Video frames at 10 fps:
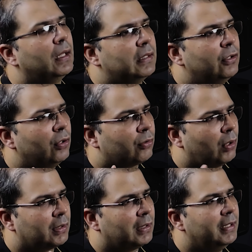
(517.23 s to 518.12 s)
your
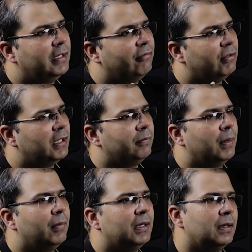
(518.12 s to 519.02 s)
quarterly dividend
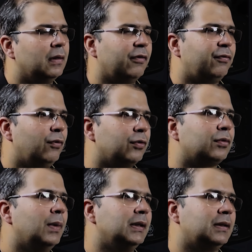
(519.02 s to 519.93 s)
payment in the
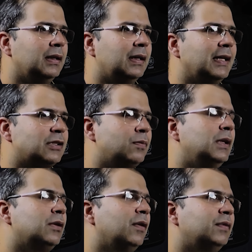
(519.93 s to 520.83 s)
4th month, in the next
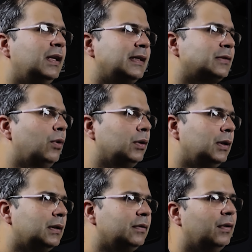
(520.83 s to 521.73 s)
month of the next quarter.